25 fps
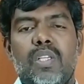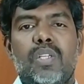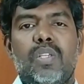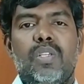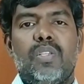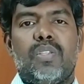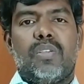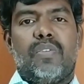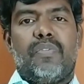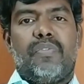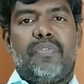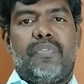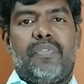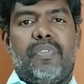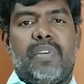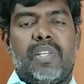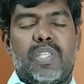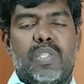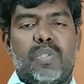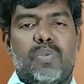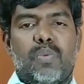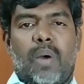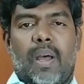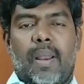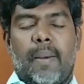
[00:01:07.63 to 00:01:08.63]
So
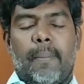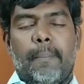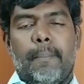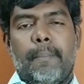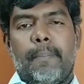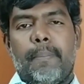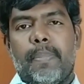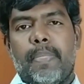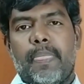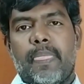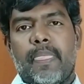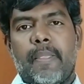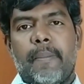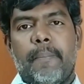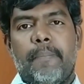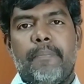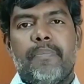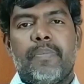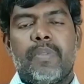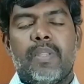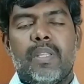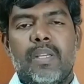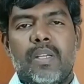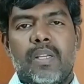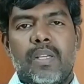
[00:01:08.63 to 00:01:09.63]
first one.
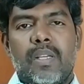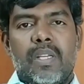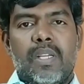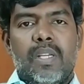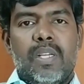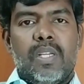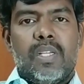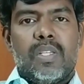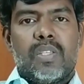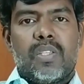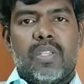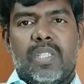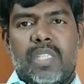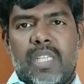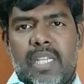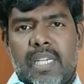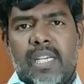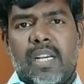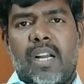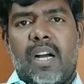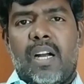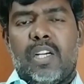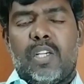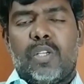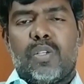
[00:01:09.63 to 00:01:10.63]
So in
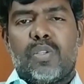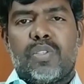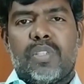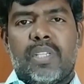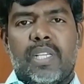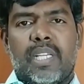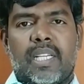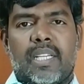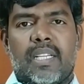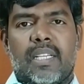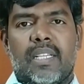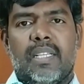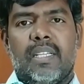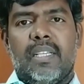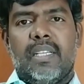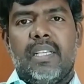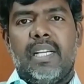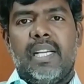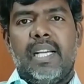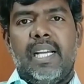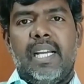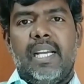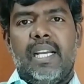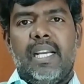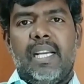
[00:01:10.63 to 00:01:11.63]
Otto cycle,
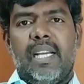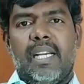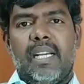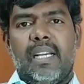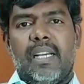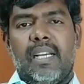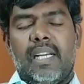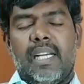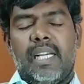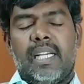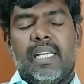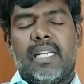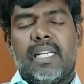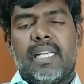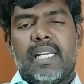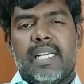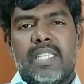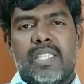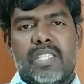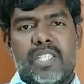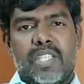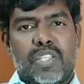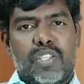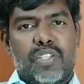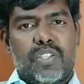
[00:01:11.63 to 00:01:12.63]
it
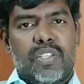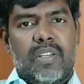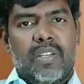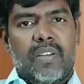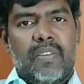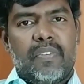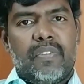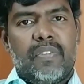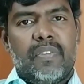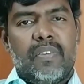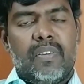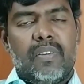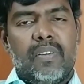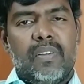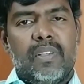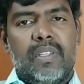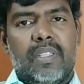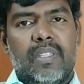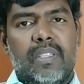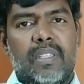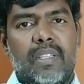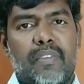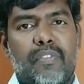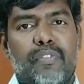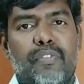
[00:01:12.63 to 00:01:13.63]
consists of
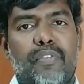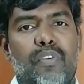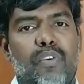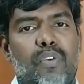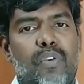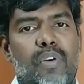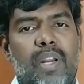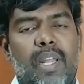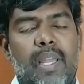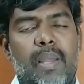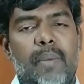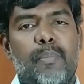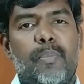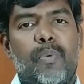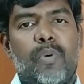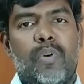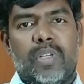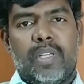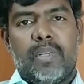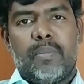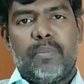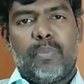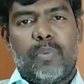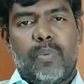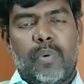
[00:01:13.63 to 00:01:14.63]
the four
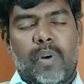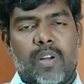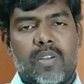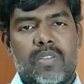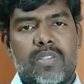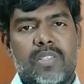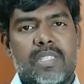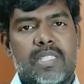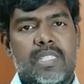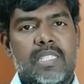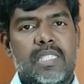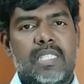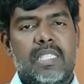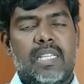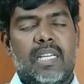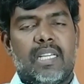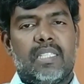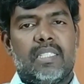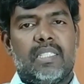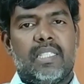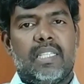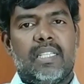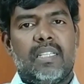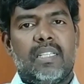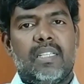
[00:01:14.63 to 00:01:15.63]
important processes
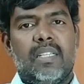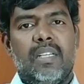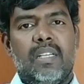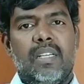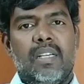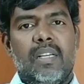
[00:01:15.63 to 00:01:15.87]
are there,